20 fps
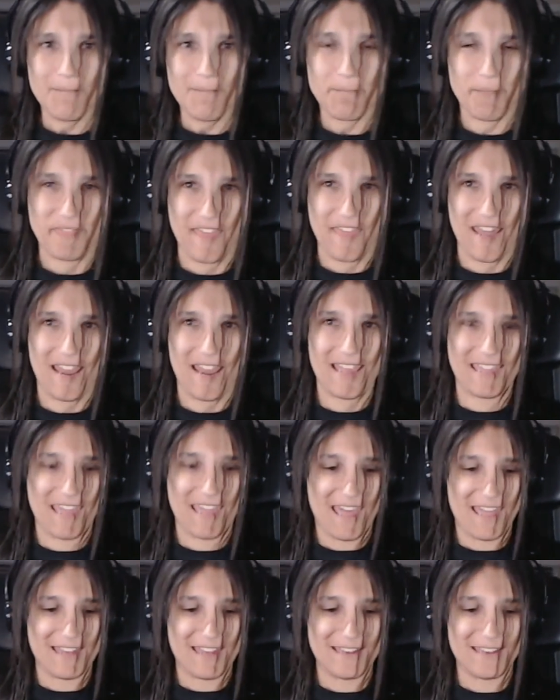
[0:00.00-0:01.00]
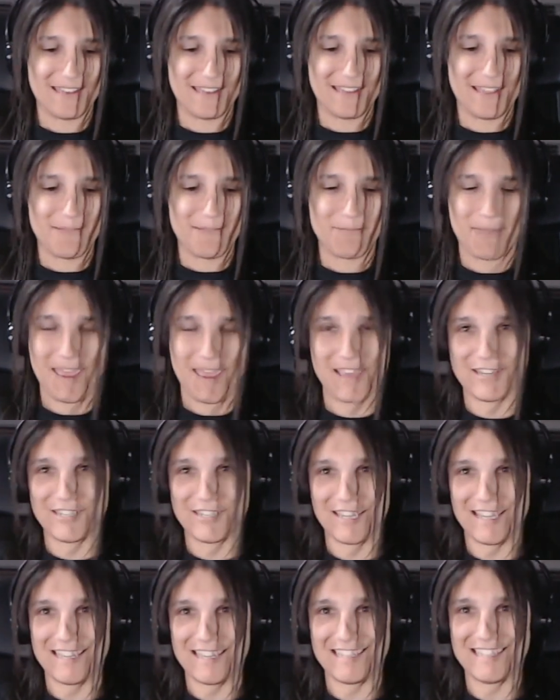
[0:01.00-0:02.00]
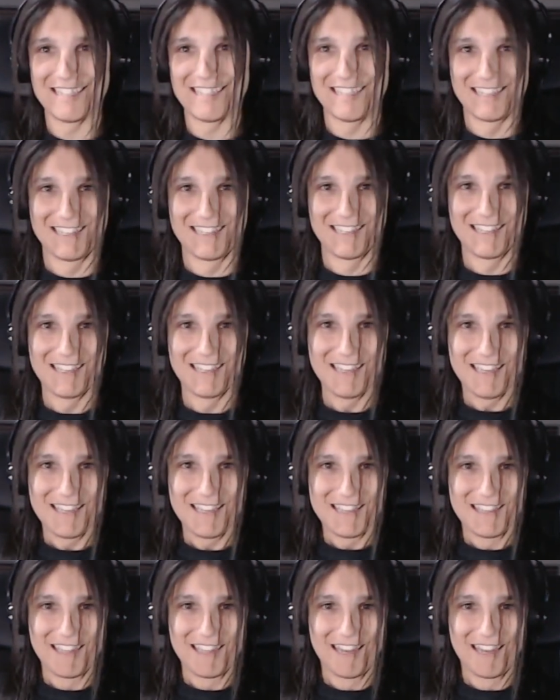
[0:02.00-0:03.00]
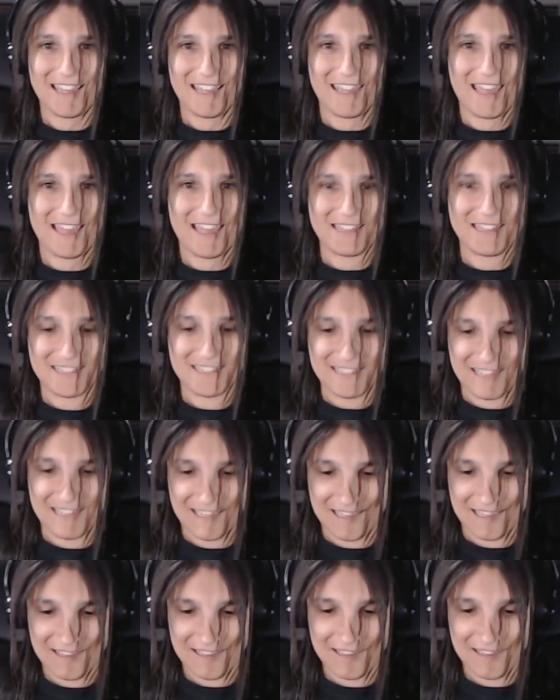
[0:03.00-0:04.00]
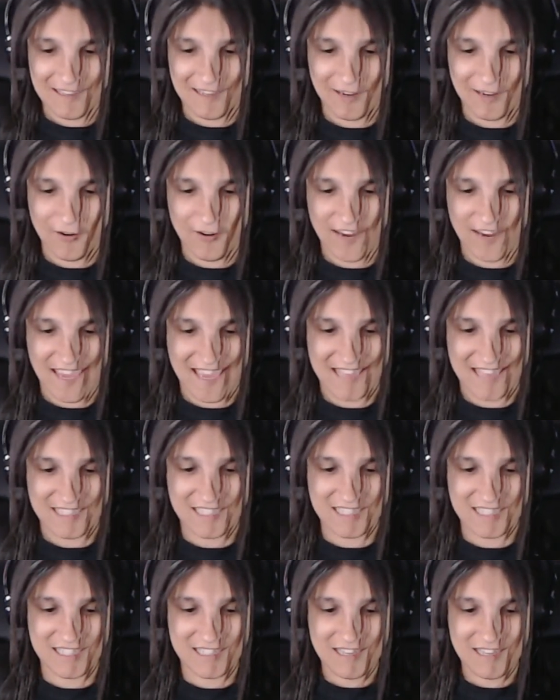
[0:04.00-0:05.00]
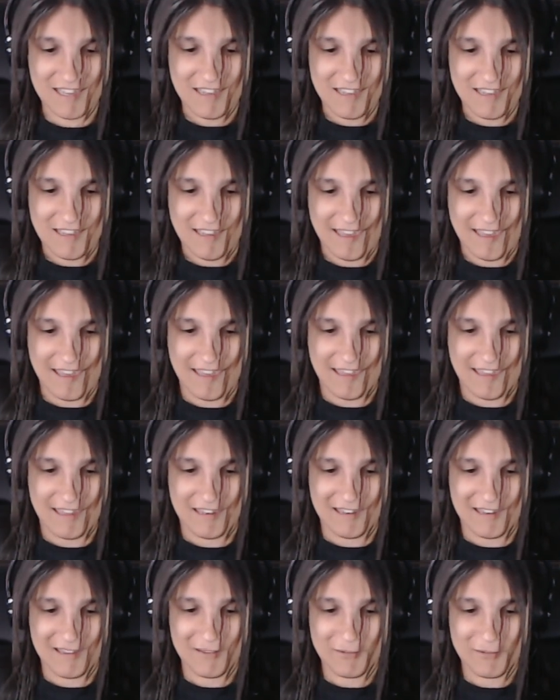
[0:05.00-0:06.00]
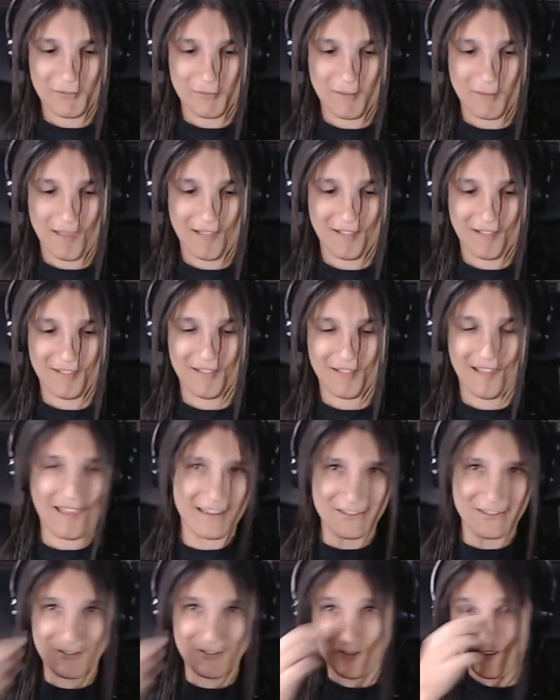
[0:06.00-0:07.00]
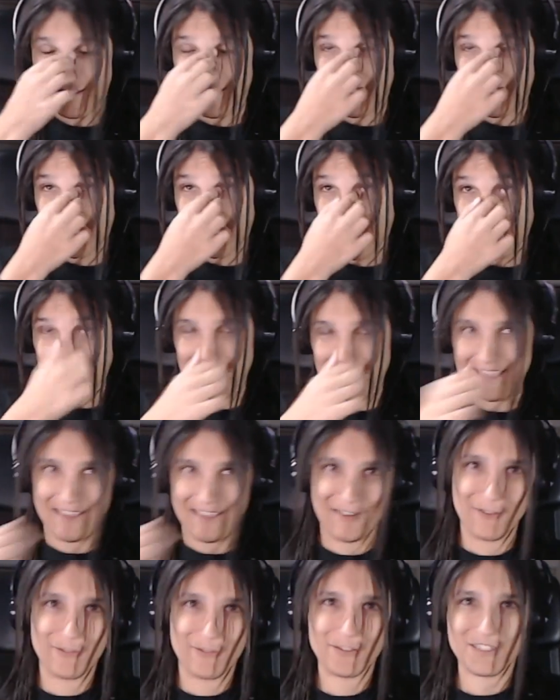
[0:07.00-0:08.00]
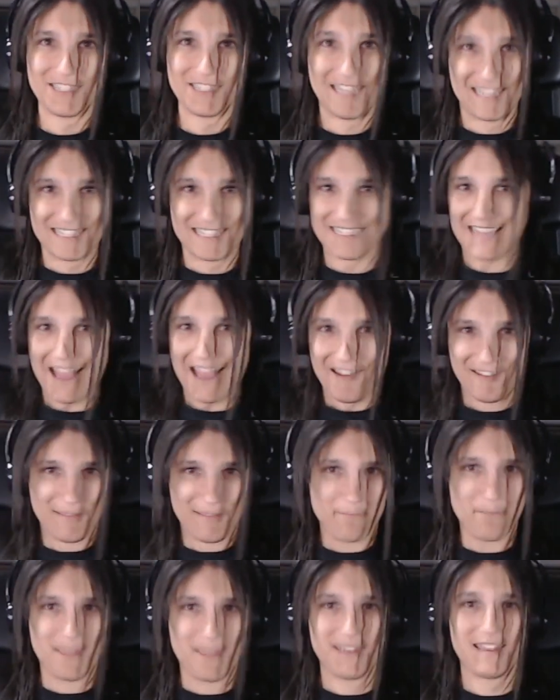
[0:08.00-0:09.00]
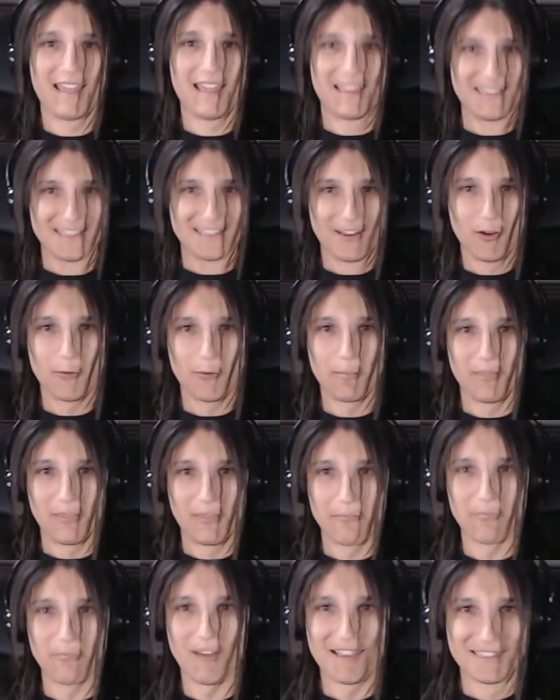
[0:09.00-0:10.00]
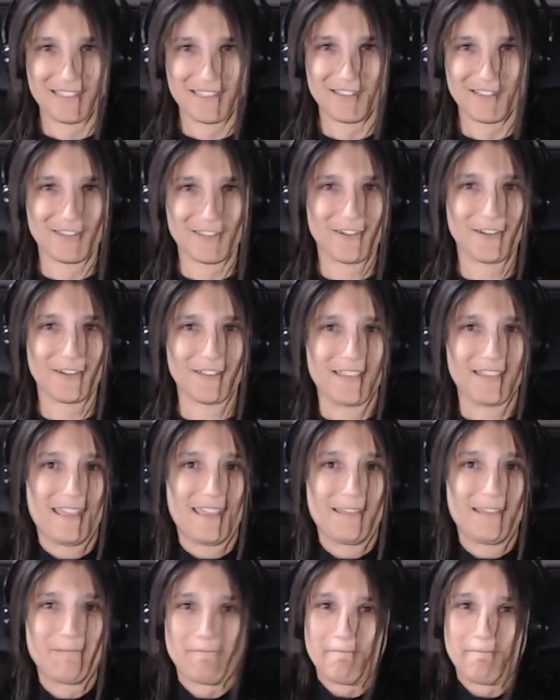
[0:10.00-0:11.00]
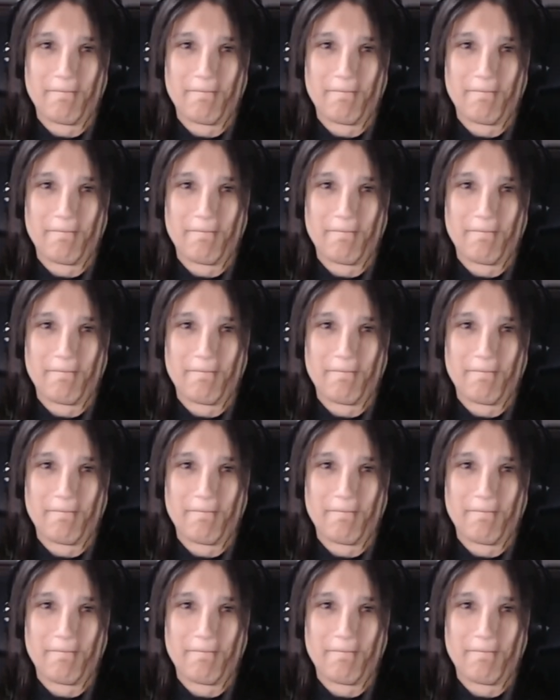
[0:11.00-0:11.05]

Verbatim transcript: But then I get impatient and then I get uh, curious and, well, I turn into that kid who sneaks down at midnight to open the presents early